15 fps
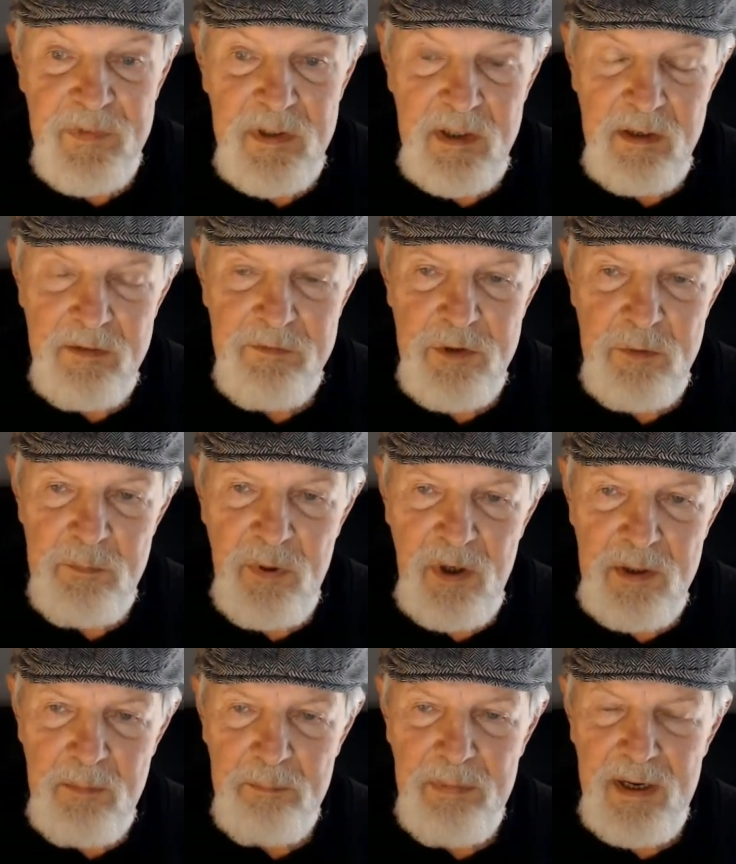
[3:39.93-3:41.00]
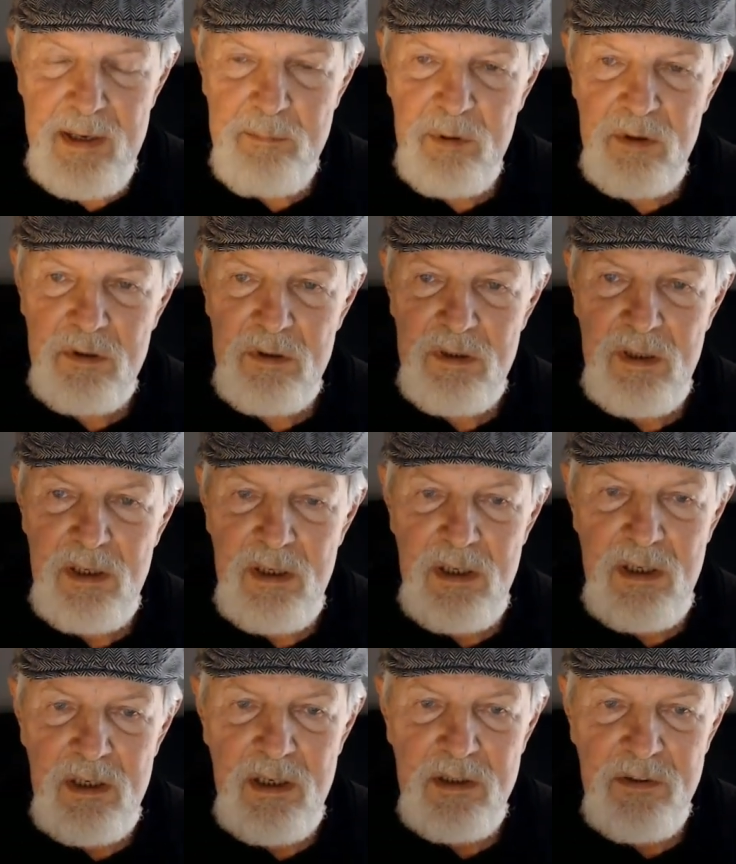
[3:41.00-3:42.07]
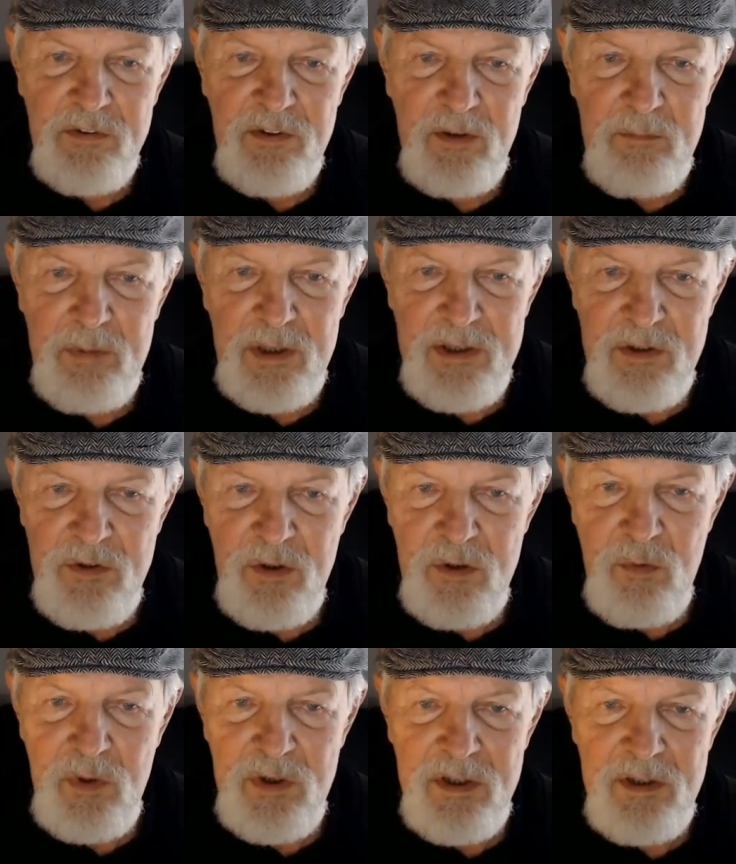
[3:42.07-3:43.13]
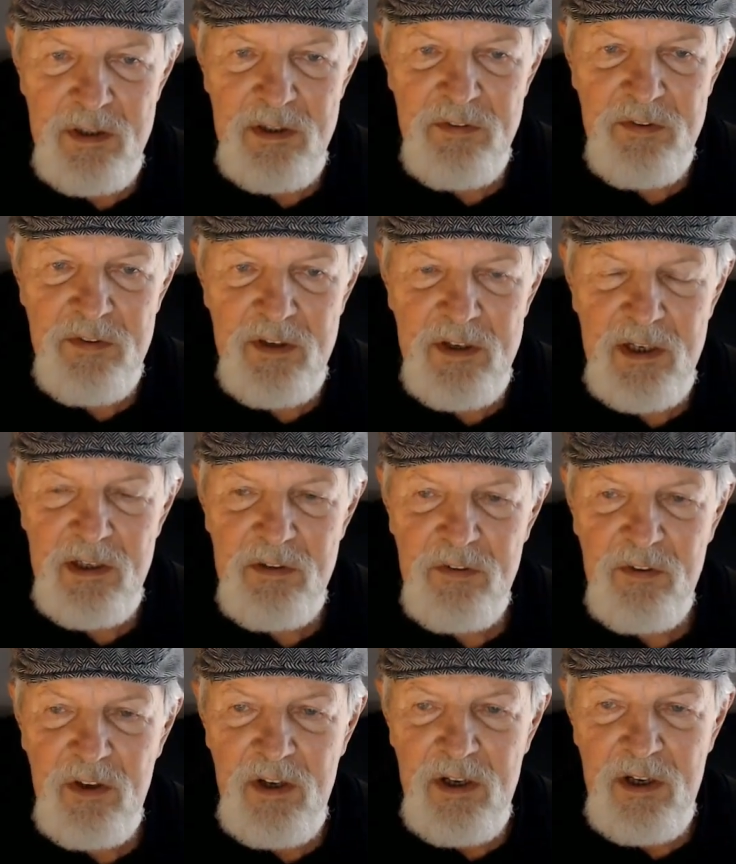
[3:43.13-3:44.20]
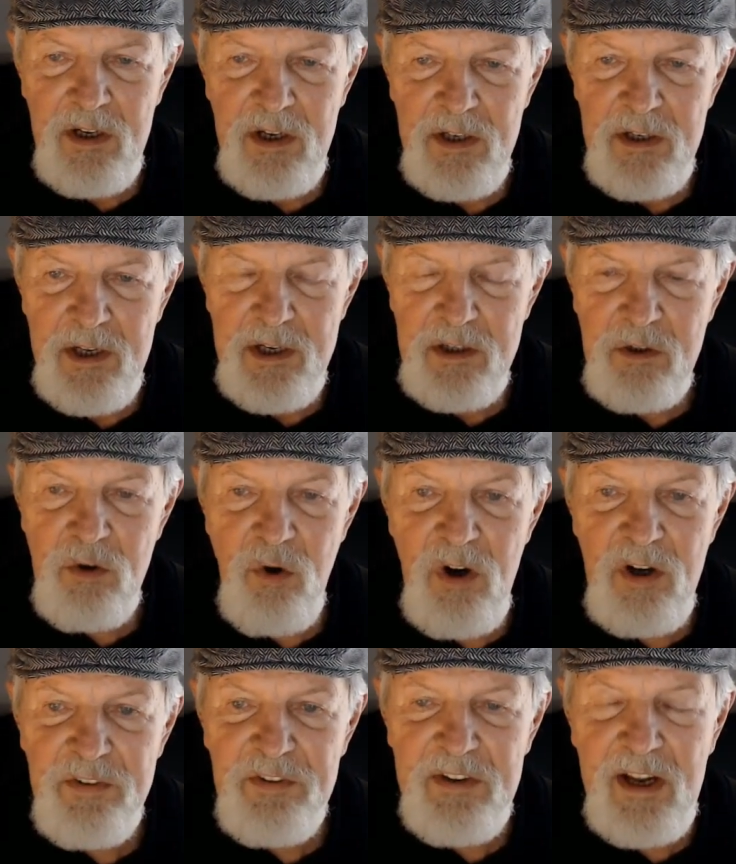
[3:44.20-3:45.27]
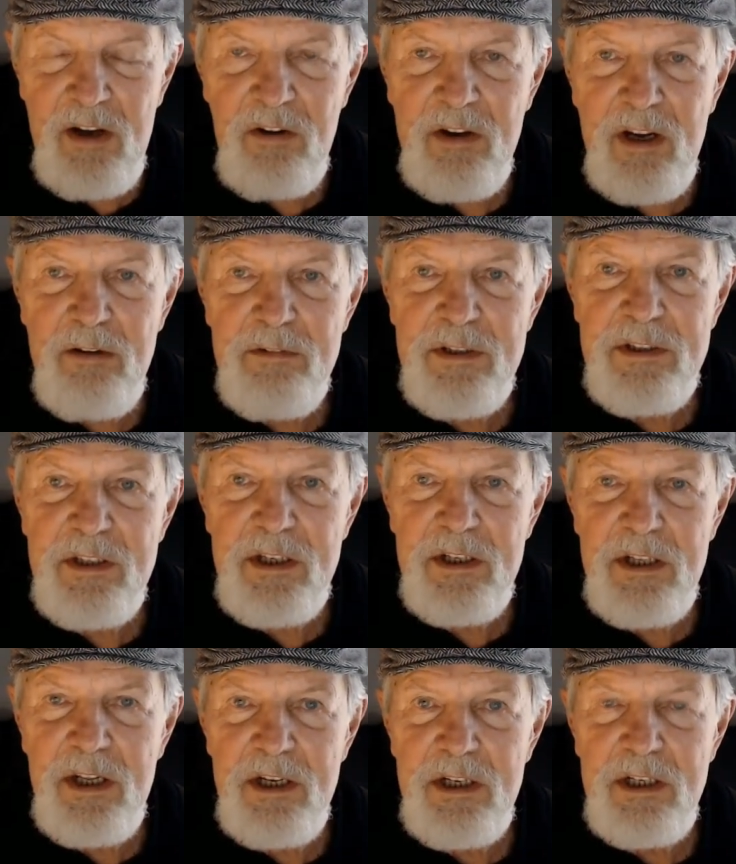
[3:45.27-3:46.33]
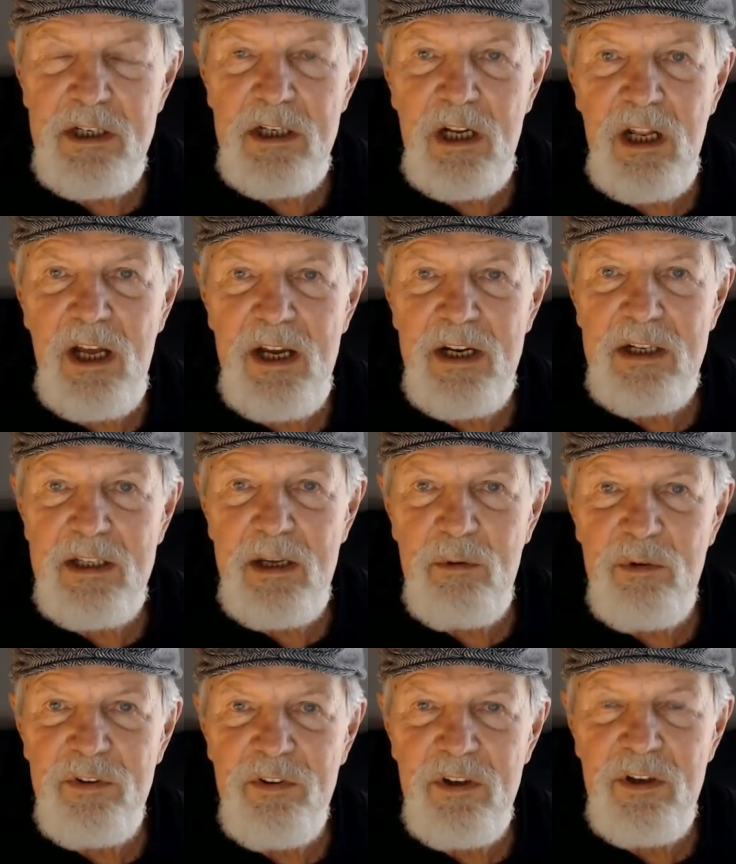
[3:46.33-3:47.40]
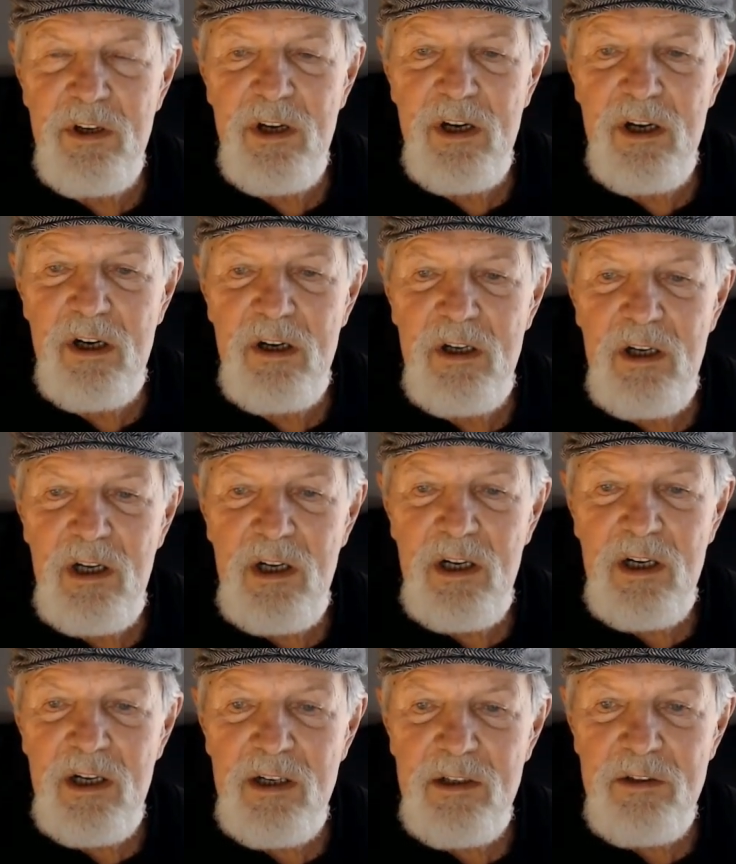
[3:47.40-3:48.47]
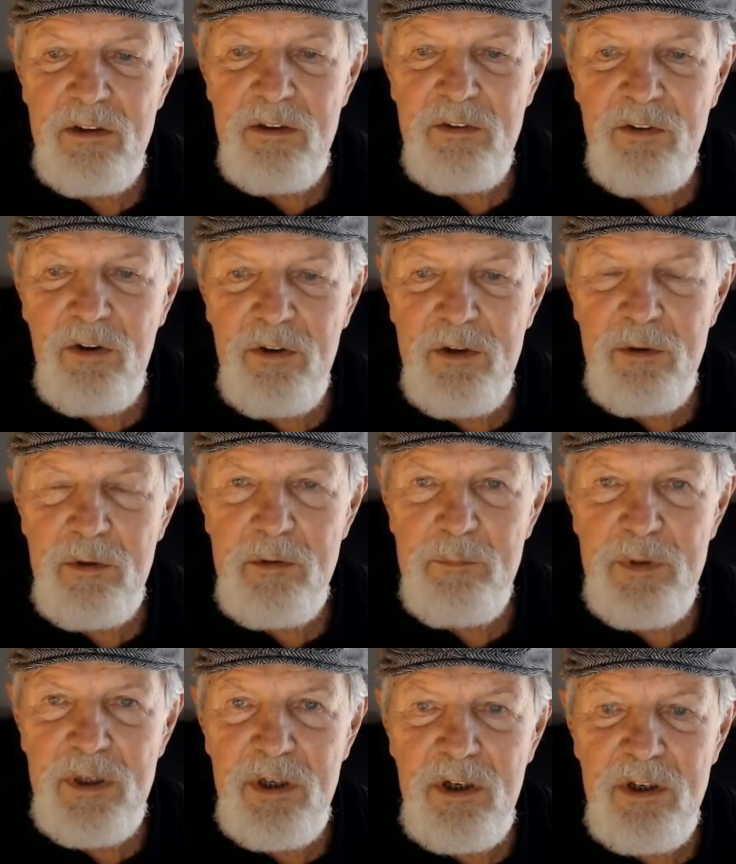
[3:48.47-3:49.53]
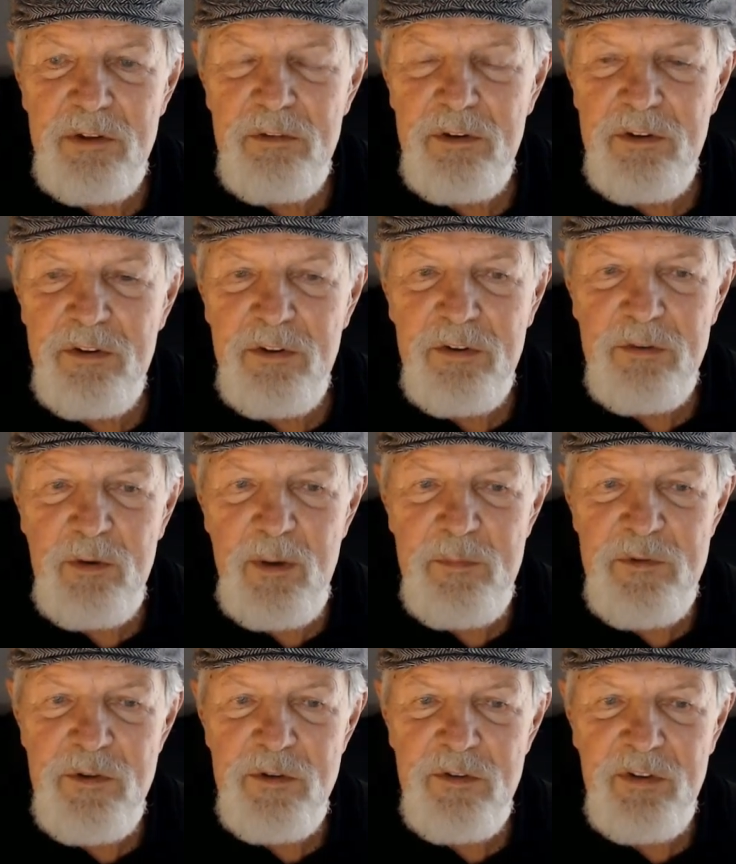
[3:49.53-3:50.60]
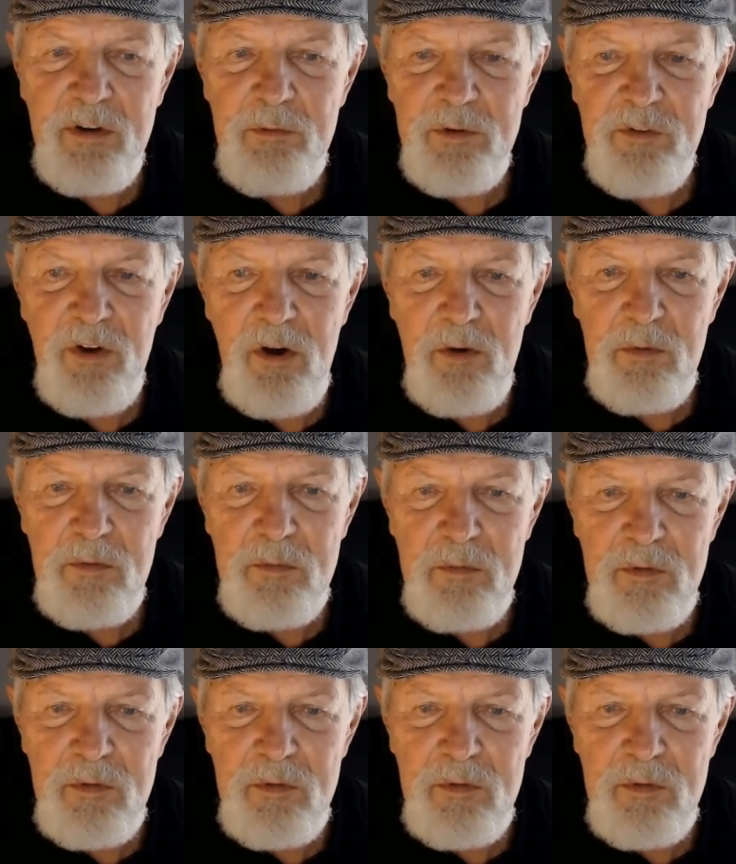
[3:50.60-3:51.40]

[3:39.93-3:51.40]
If you bought a Bible and somebody took one of these things and they crossed out everything they didn't like that was in there, and so there would be hundreds of scriptures that was all